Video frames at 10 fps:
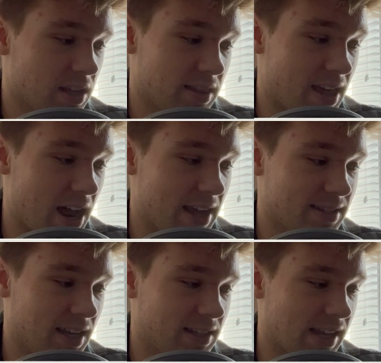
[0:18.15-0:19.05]
that I
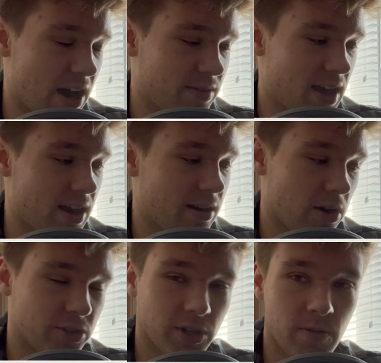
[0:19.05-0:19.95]
take down that
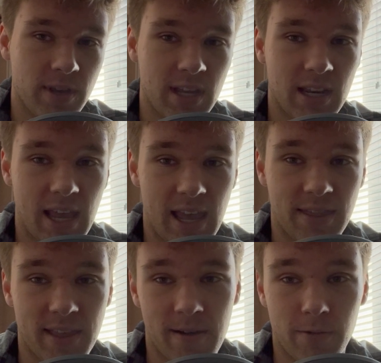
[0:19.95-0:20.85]
archer queen
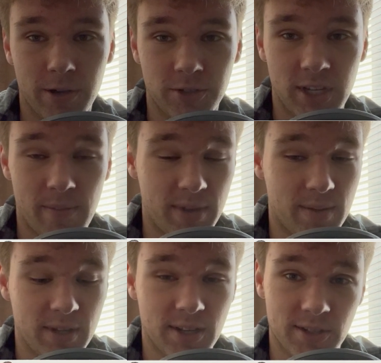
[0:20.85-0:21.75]
and that royal
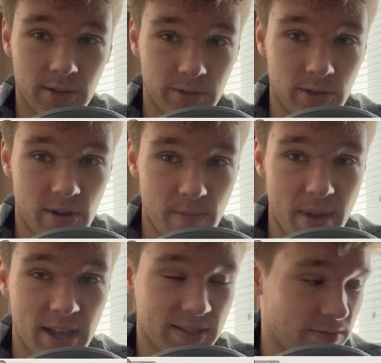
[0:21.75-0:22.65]
champion because those are
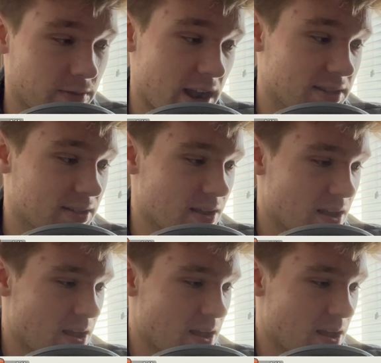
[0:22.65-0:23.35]
massive threats.